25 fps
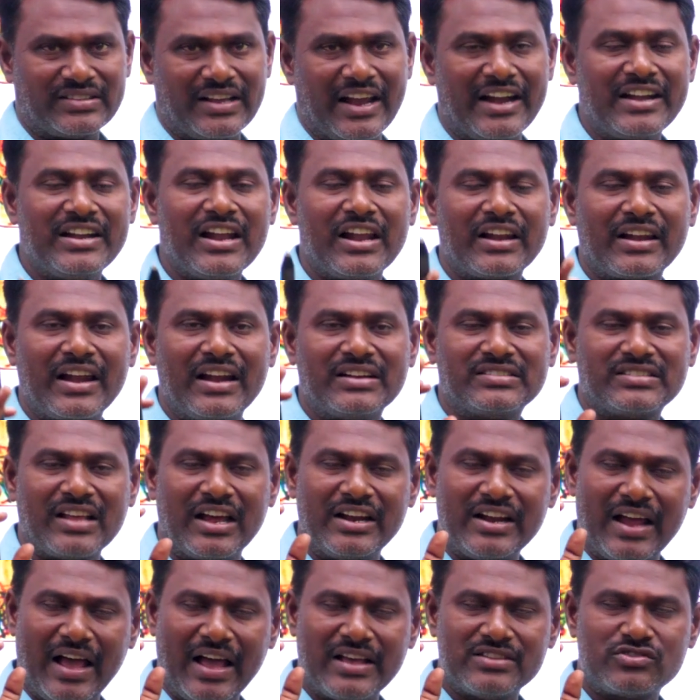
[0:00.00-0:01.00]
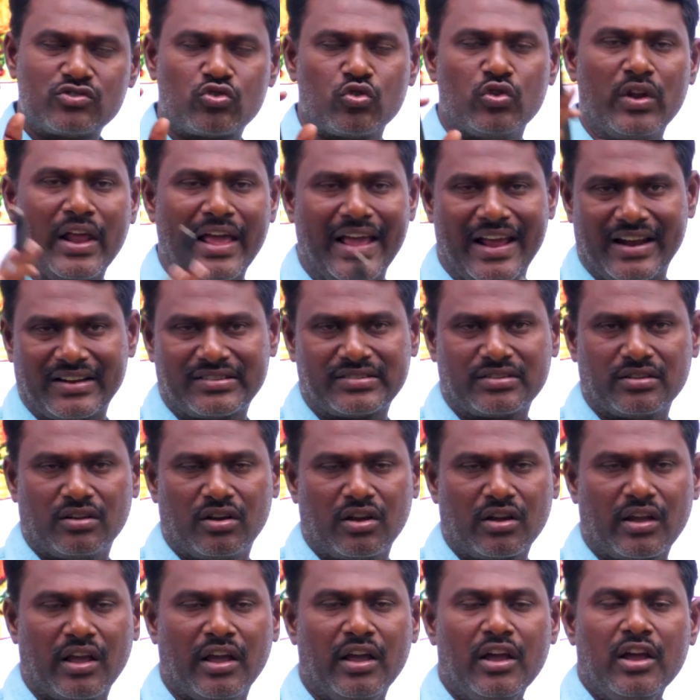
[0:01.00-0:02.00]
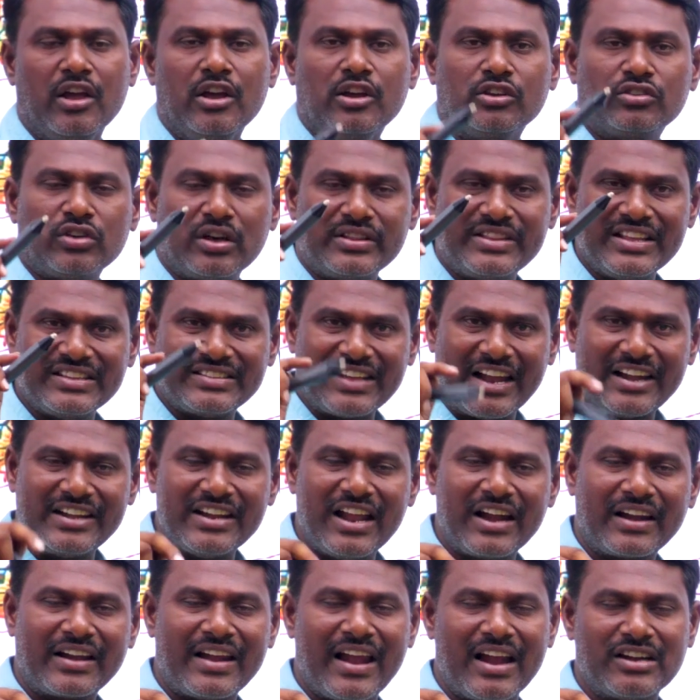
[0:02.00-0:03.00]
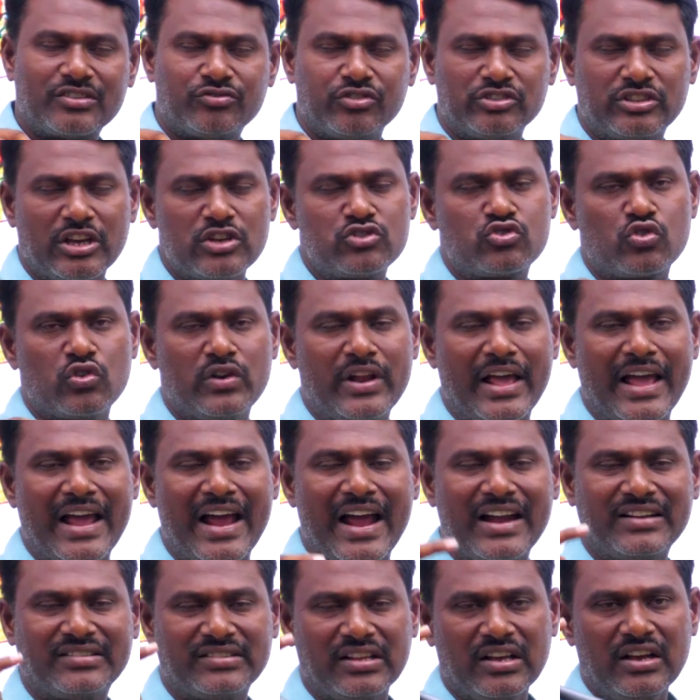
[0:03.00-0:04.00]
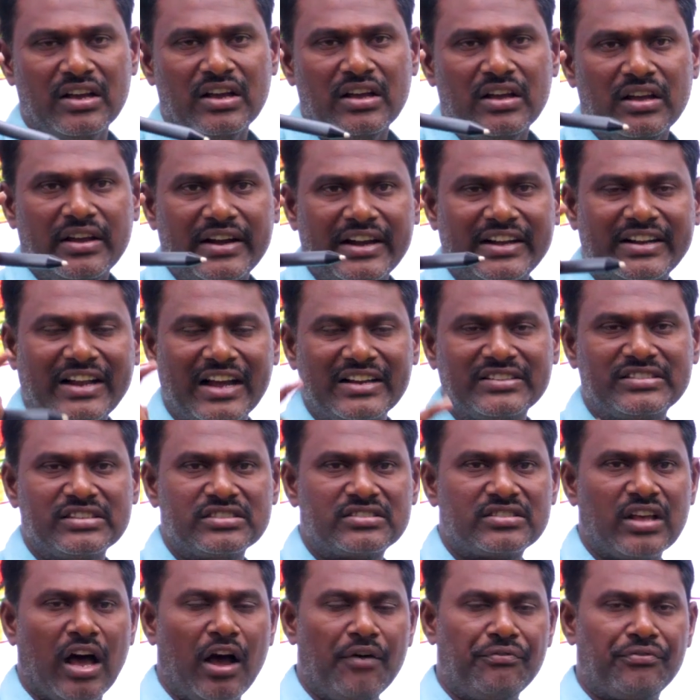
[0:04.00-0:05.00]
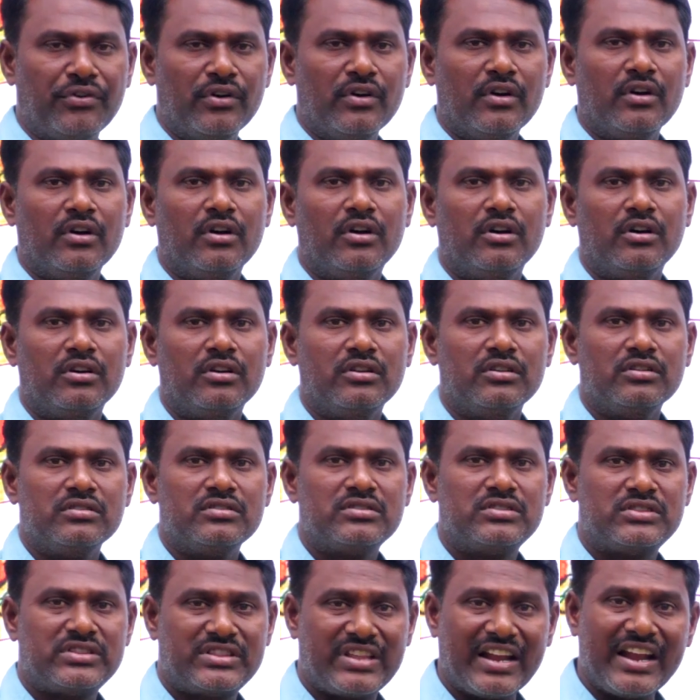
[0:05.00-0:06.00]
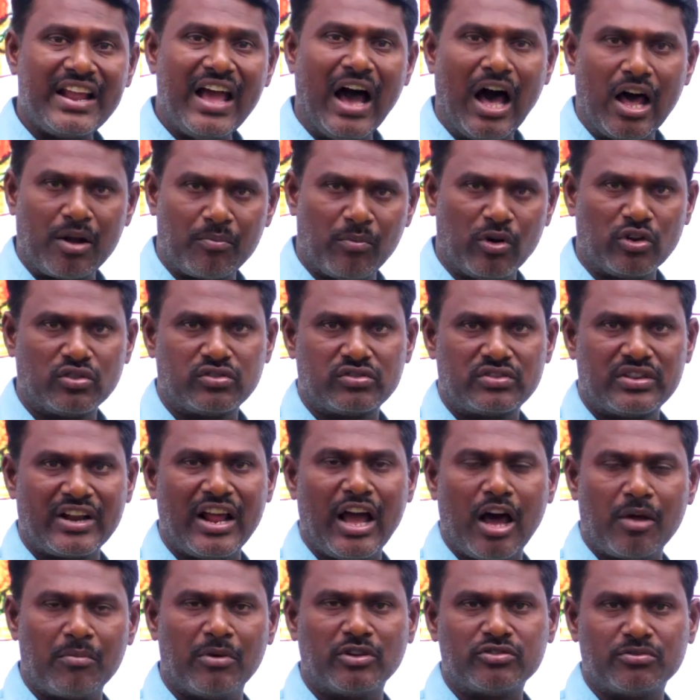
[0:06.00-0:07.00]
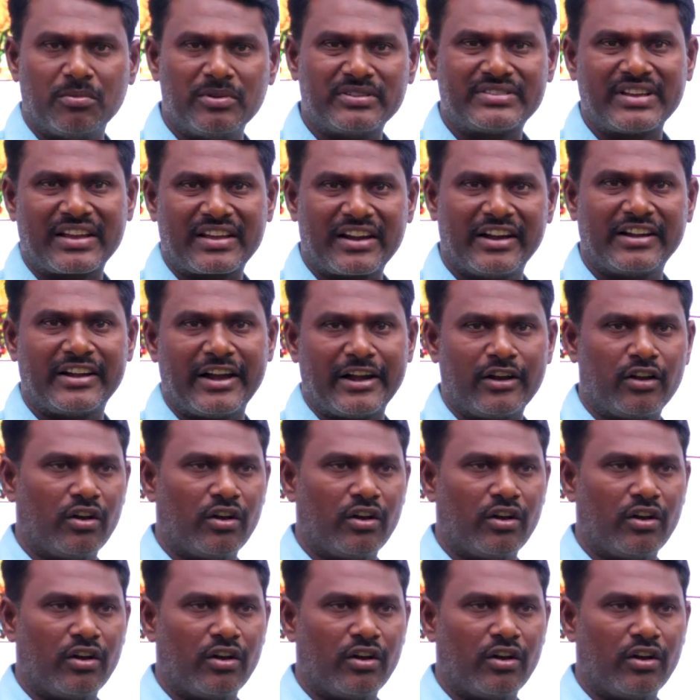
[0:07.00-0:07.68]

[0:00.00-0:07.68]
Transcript: Adrenal glands has two layers. Okay, so these adrenal glands which has two layers, it consists of three hormones. Three hormones will be secreted.